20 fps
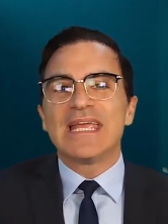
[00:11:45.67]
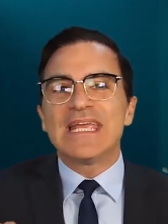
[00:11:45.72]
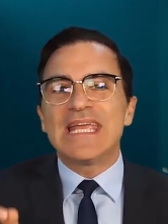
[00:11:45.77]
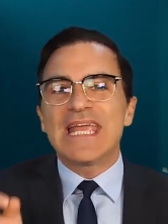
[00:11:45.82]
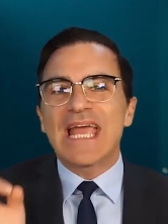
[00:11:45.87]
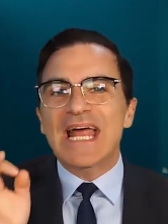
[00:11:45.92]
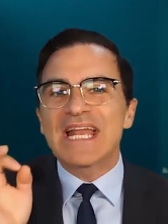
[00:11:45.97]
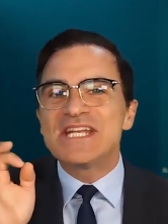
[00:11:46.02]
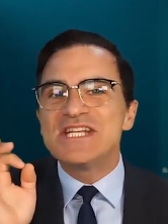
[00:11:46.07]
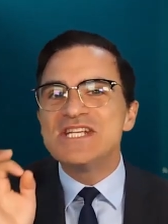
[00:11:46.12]

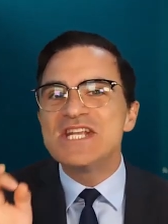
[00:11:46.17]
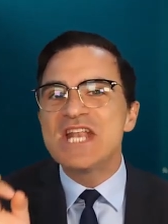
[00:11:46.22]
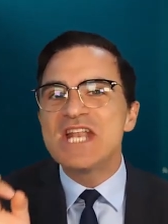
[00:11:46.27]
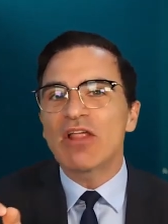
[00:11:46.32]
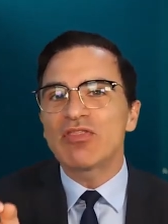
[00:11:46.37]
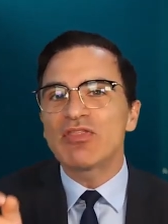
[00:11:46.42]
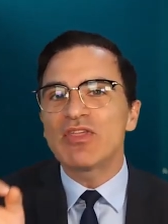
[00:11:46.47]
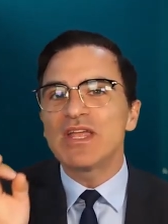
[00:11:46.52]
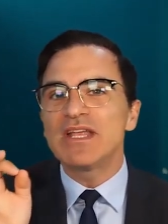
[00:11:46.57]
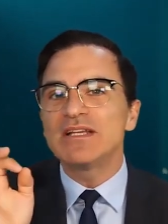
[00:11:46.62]
He had
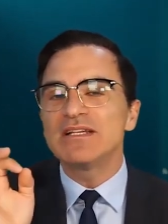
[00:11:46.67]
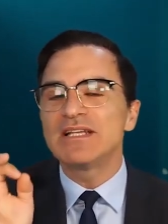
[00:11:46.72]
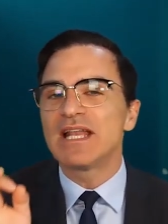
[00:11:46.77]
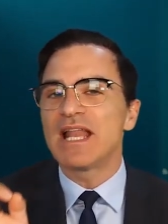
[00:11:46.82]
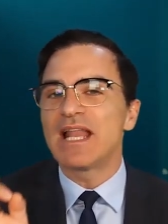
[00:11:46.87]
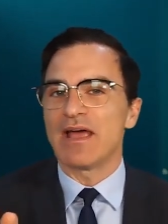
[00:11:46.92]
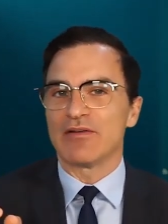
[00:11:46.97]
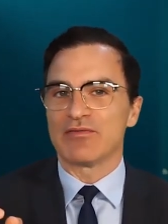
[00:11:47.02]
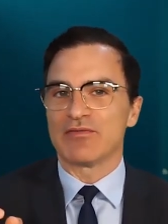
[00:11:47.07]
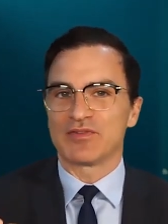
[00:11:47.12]
nothing
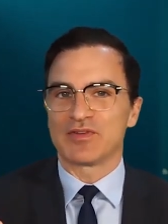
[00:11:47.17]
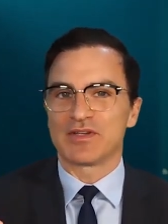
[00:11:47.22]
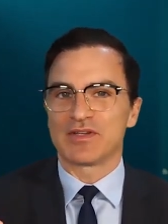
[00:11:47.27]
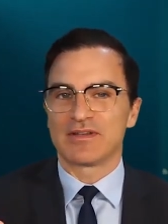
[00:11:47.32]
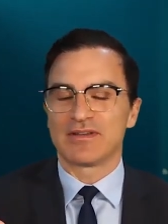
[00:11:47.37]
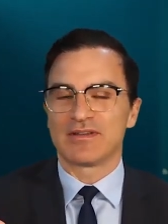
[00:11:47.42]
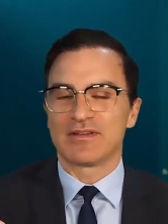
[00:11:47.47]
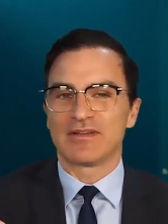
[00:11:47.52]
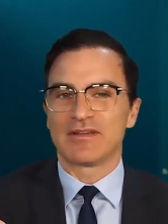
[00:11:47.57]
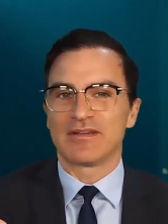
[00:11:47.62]
left
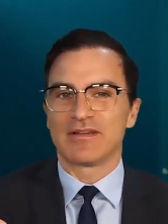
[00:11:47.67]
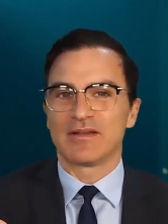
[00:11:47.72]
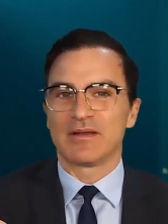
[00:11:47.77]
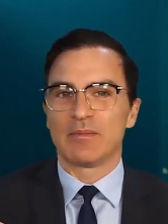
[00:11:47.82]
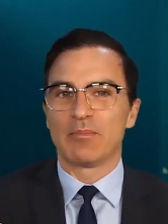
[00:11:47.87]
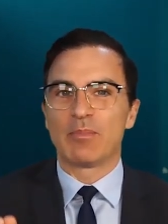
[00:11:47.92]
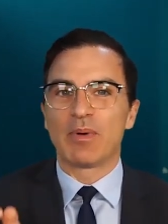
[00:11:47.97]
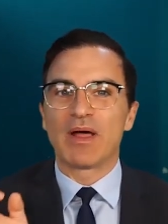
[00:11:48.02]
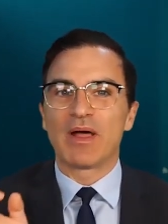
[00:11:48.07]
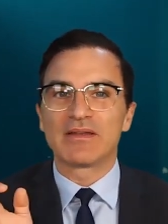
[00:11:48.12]

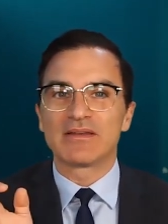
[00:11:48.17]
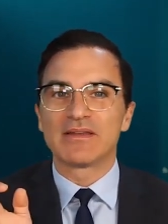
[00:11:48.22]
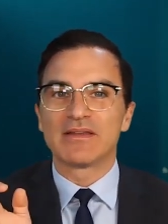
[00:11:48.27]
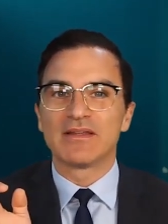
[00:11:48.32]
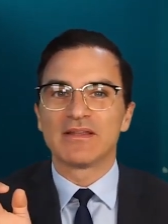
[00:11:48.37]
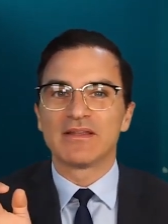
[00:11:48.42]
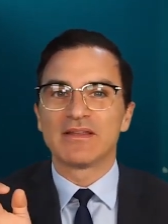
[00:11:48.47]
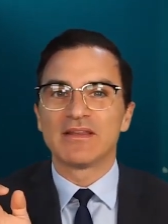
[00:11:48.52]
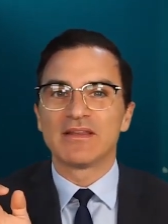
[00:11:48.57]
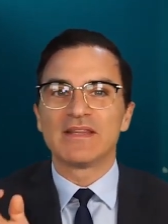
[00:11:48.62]
but
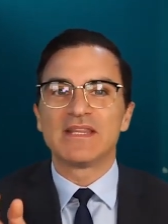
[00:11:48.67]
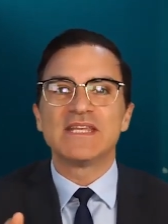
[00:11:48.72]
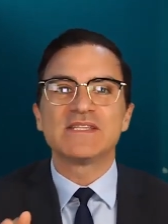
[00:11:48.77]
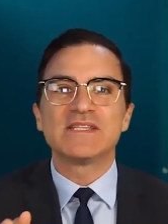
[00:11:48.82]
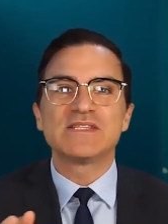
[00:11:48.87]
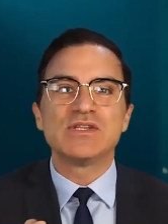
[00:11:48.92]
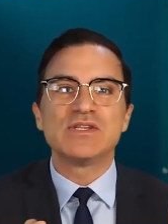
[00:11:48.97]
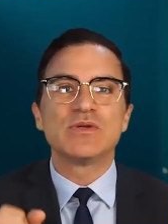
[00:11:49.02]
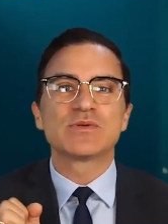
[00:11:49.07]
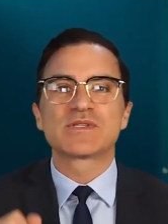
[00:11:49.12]

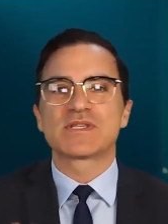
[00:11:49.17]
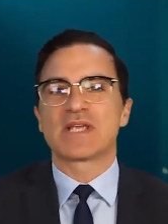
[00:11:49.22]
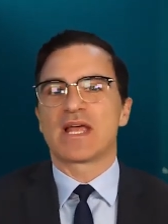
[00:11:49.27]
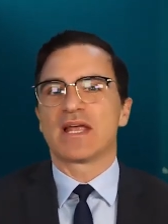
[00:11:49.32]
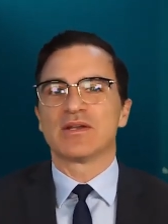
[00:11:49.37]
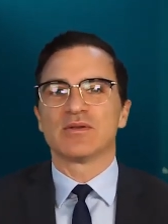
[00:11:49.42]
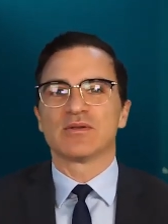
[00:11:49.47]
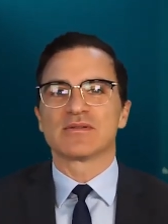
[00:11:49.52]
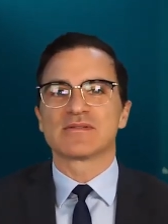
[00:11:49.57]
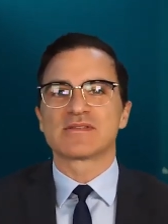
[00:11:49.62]
these new
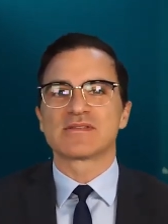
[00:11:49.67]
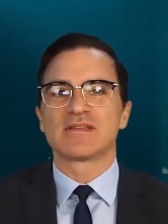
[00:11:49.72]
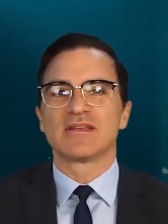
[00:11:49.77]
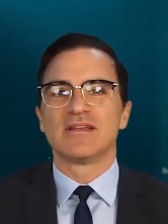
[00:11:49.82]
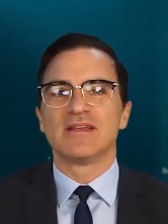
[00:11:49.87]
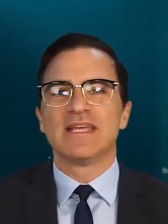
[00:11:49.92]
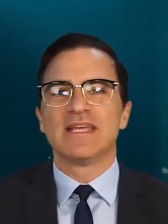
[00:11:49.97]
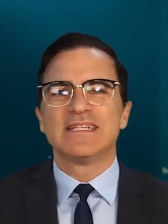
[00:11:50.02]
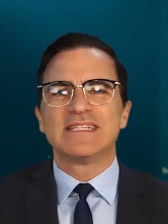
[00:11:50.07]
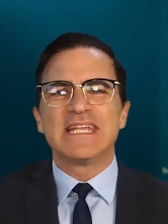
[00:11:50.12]
sandals.
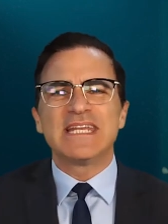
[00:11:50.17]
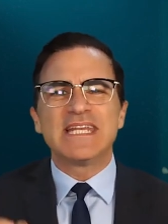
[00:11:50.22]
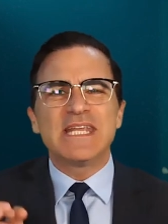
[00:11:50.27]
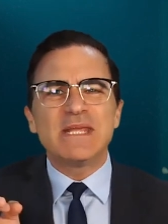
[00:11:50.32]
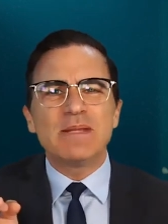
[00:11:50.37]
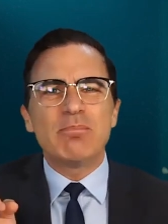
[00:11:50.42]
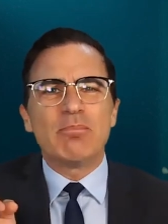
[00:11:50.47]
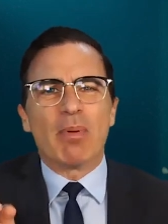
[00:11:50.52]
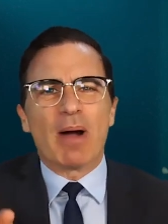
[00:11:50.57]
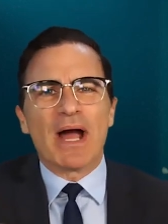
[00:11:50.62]
Did
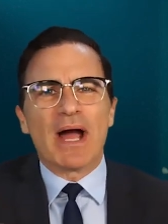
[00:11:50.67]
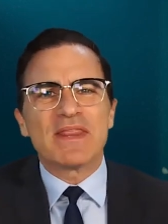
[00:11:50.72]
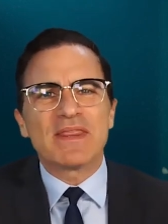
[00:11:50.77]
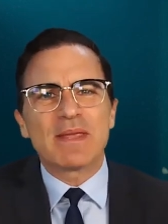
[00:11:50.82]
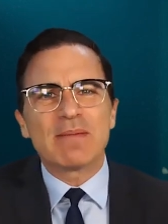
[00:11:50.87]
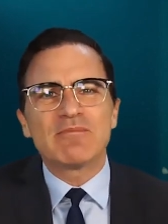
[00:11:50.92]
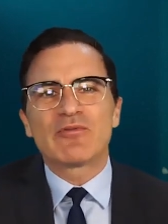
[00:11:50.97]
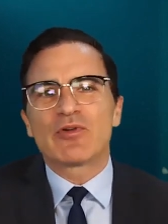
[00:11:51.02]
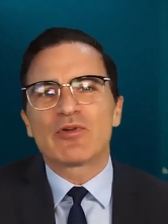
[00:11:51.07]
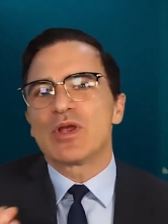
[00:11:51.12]
he buy
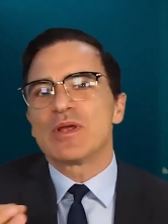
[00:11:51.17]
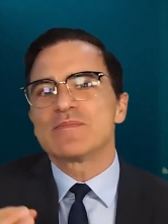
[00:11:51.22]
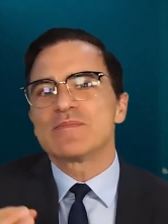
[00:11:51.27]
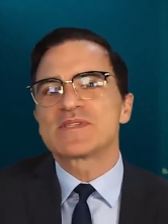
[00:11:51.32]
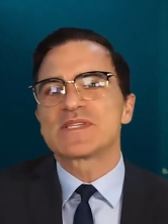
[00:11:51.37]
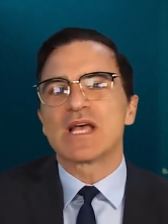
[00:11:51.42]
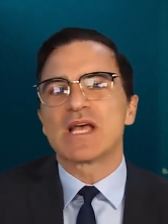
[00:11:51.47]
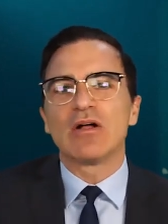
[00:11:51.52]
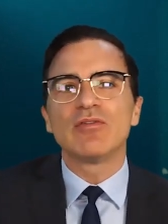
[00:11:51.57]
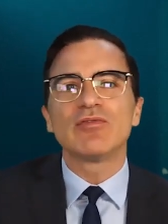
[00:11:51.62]
them for
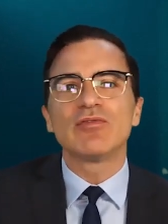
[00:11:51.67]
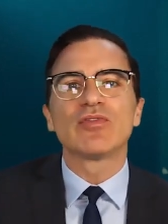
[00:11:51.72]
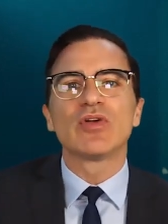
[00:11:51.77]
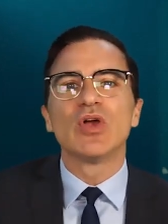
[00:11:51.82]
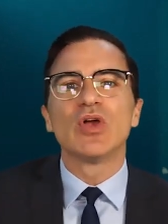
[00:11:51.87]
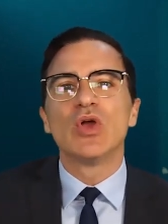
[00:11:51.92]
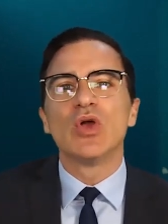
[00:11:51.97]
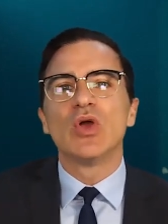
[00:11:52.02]
himself?